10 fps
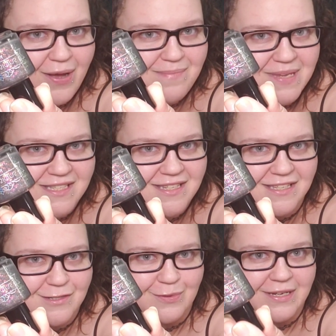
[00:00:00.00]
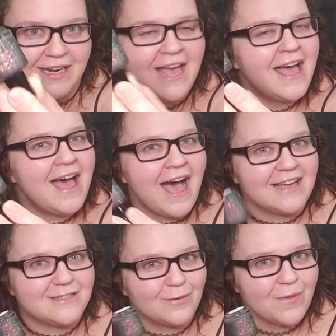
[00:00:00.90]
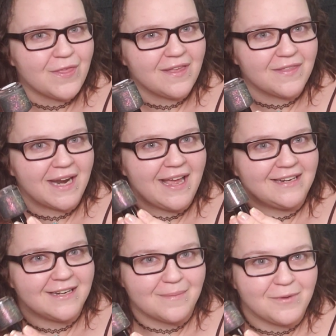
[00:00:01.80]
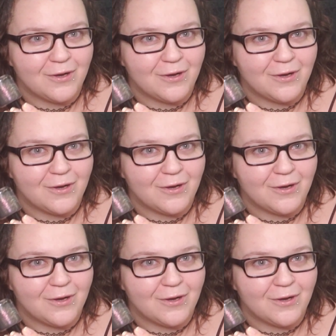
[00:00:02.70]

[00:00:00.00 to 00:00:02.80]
I missed this one. I don't think that I ended up